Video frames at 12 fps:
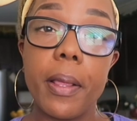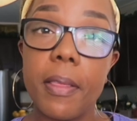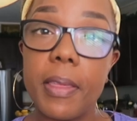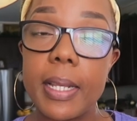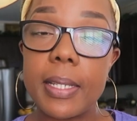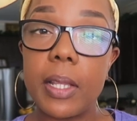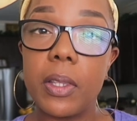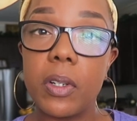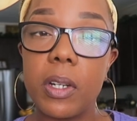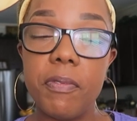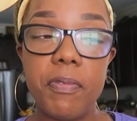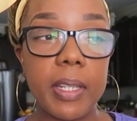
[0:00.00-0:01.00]
of the things I
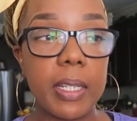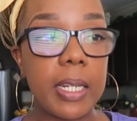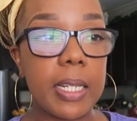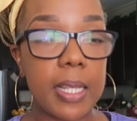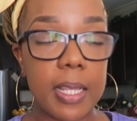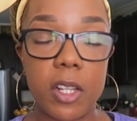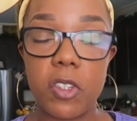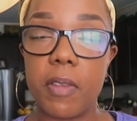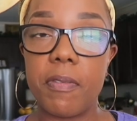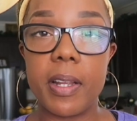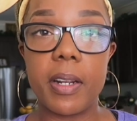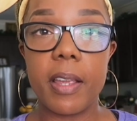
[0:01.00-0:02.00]
learned in Finland is that there's a
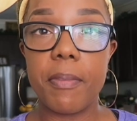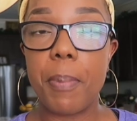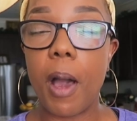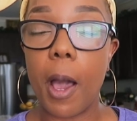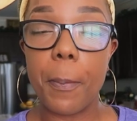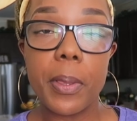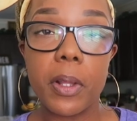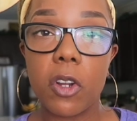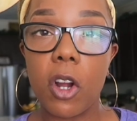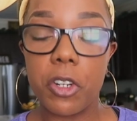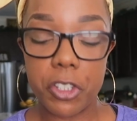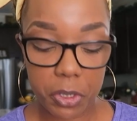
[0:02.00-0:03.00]
very popular
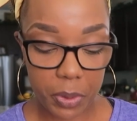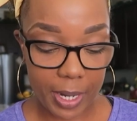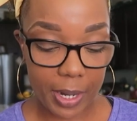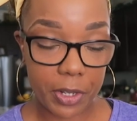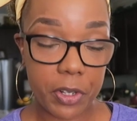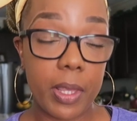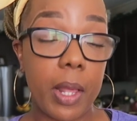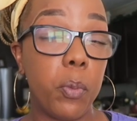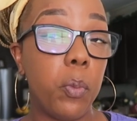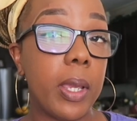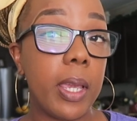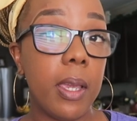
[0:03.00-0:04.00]
cartoon character
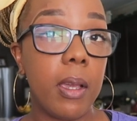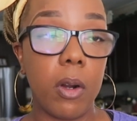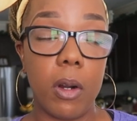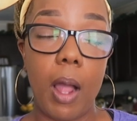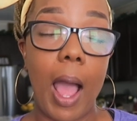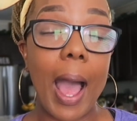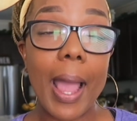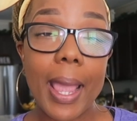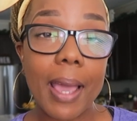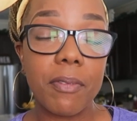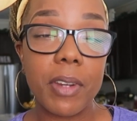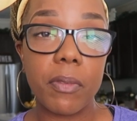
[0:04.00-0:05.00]
that we, or I
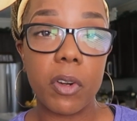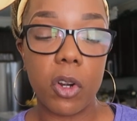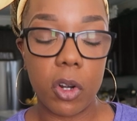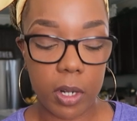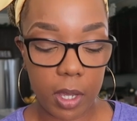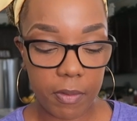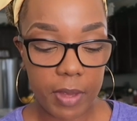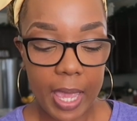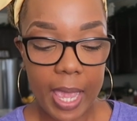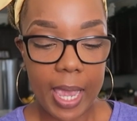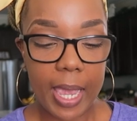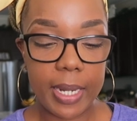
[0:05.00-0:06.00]
have never heard of,
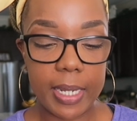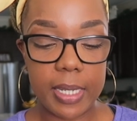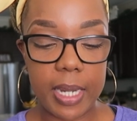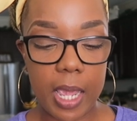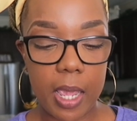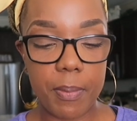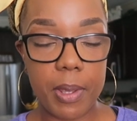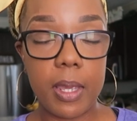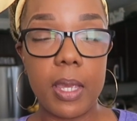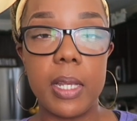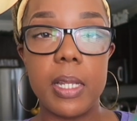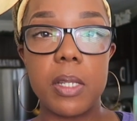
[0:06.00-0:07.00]
and his name
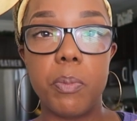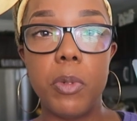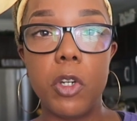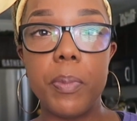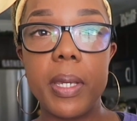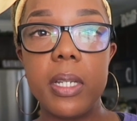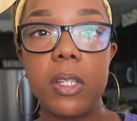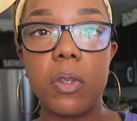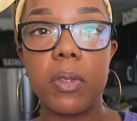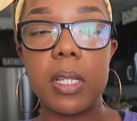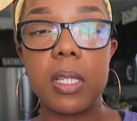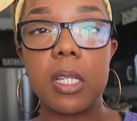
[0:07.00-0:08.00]
is Moomin.
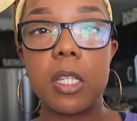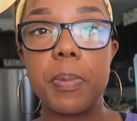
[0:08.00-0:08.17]
So this is